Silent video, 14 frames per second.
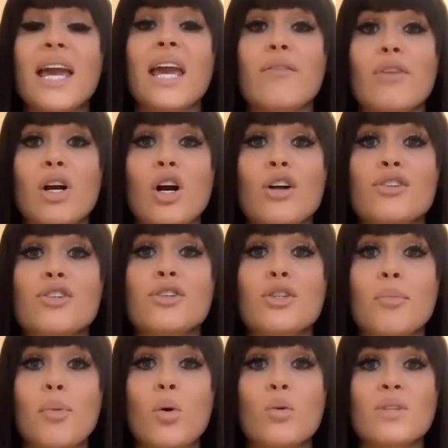in regards to
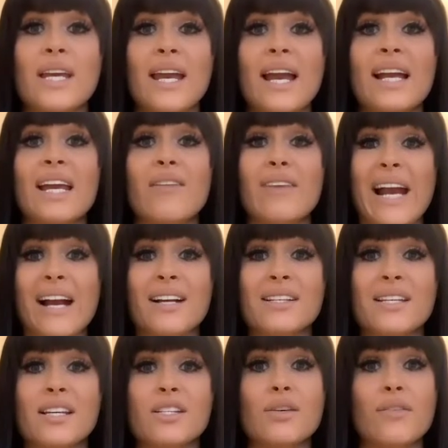supporting and giving
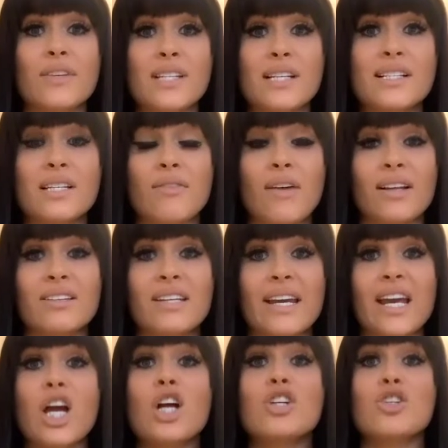access to fertility funding
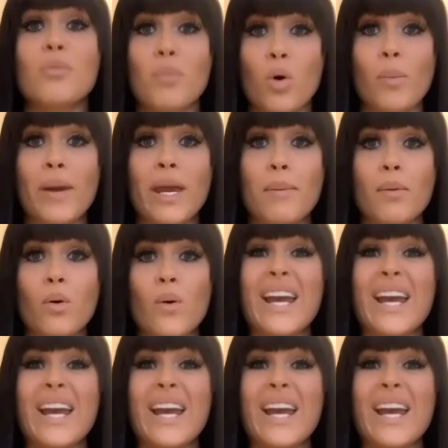to more people,